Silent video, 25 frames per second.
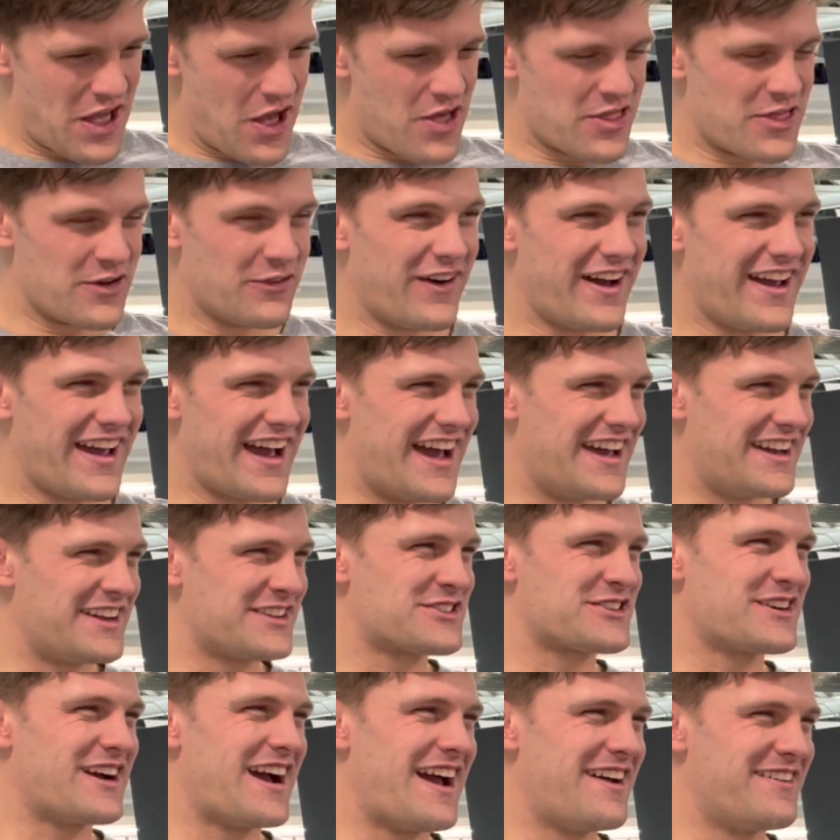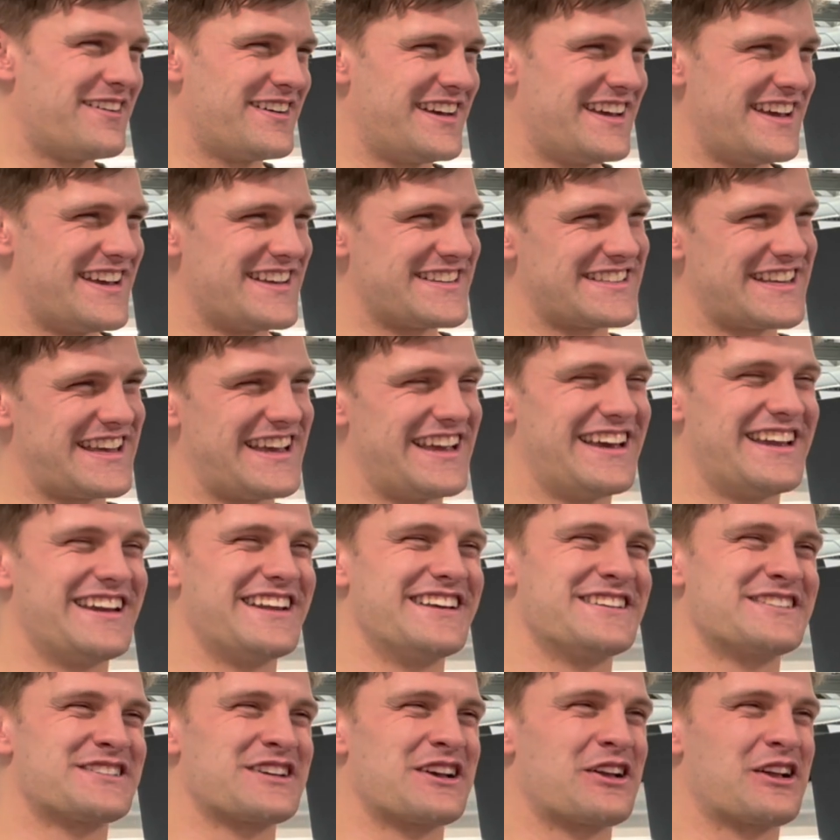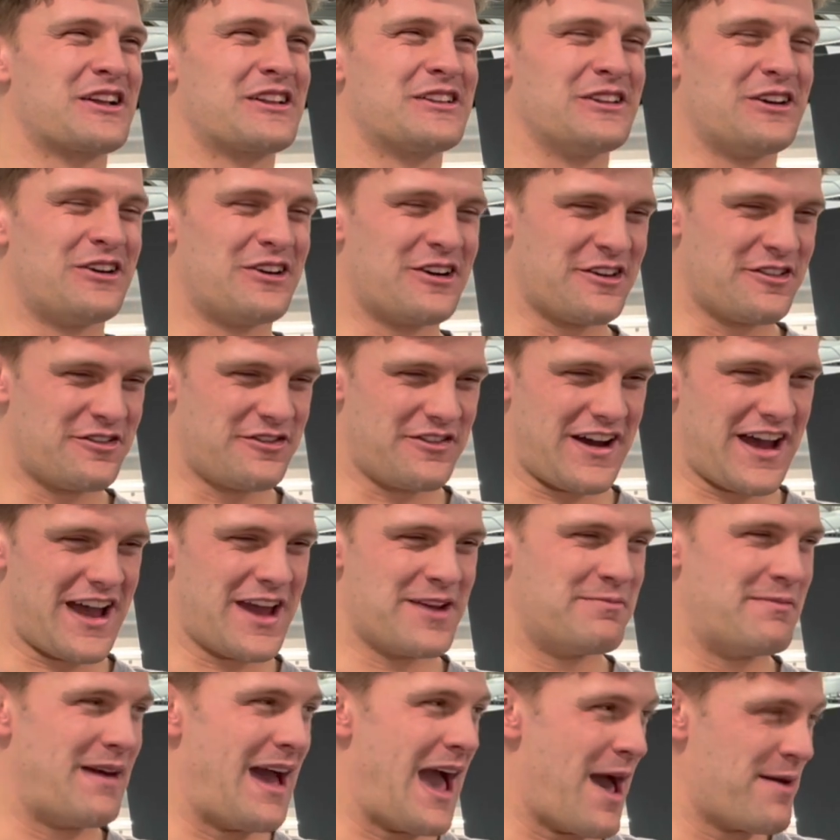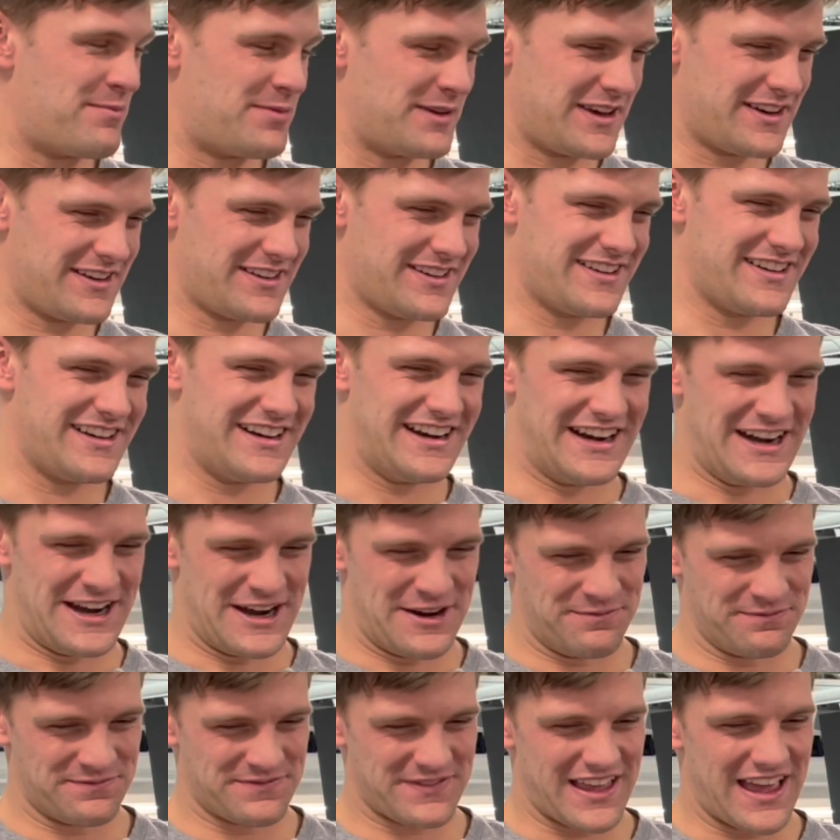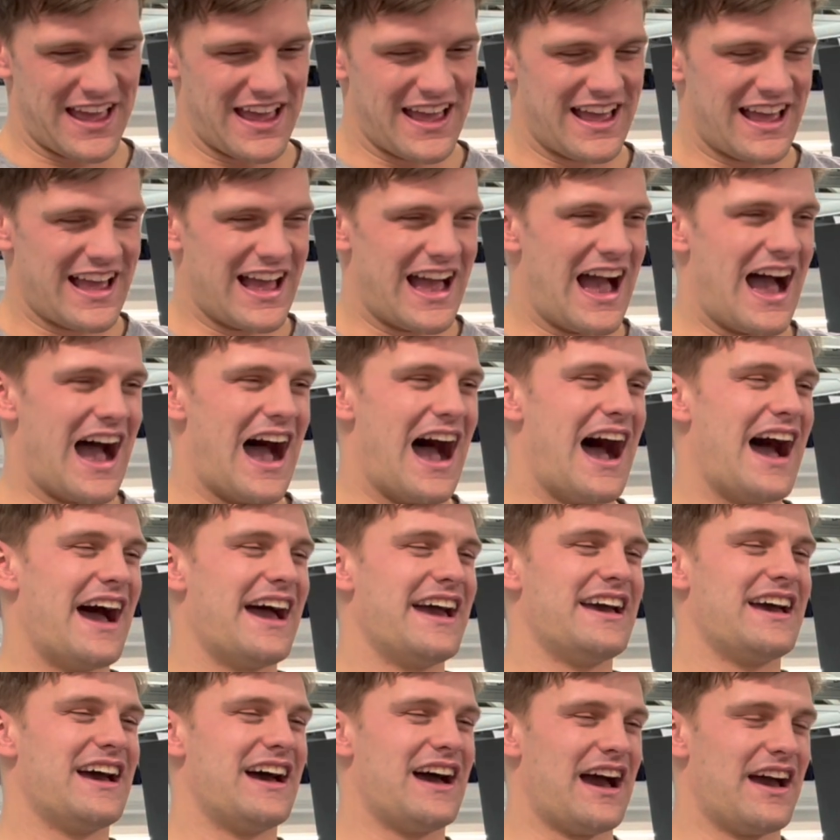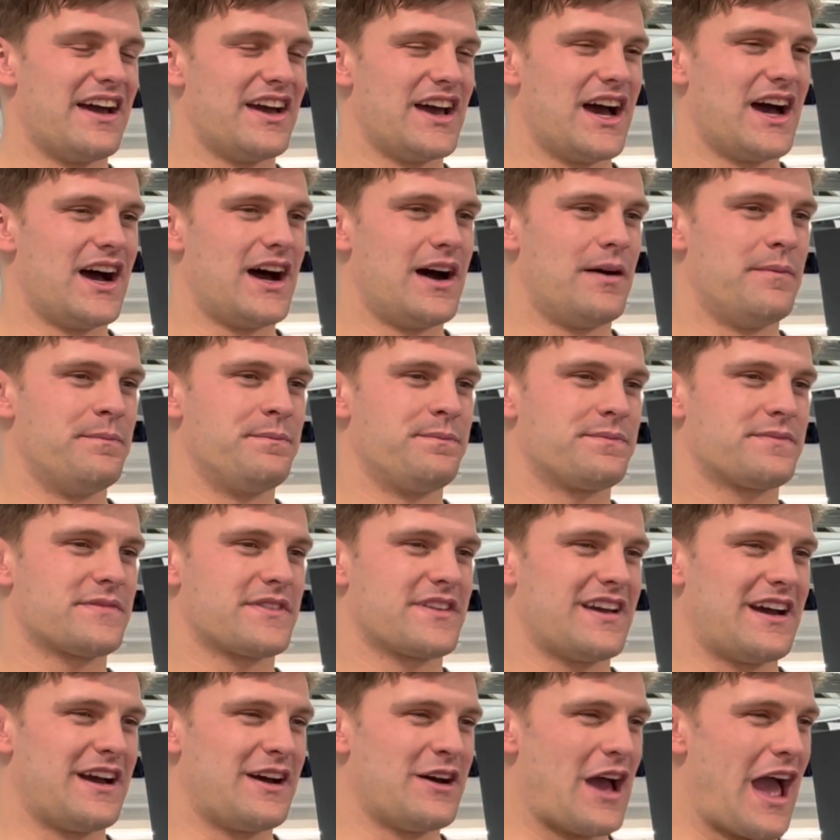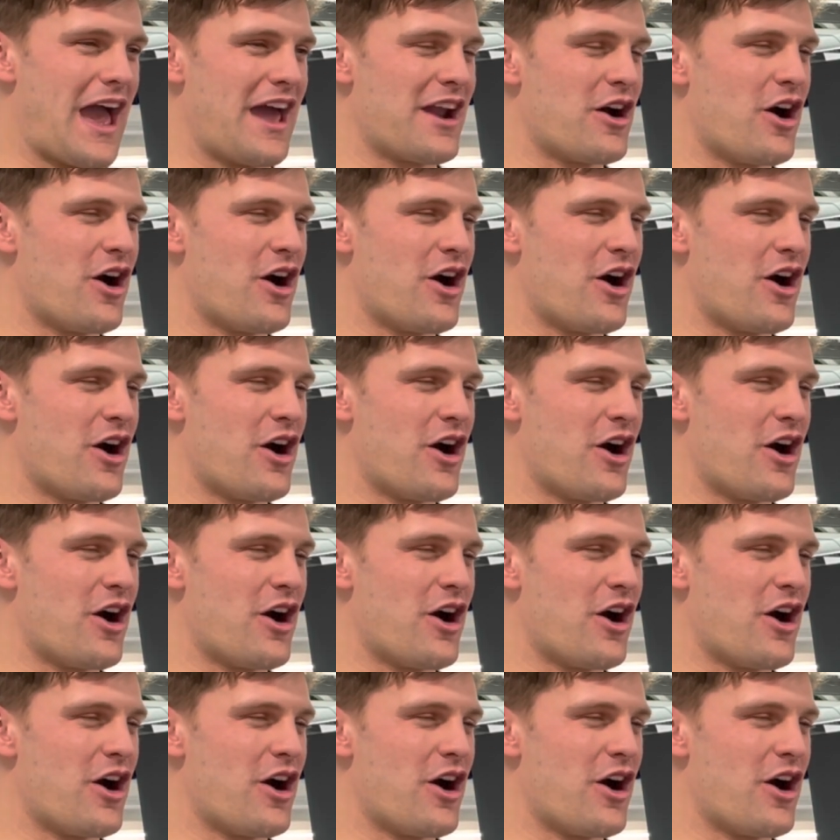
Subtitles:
The way I describe it is glorified mapping. I had a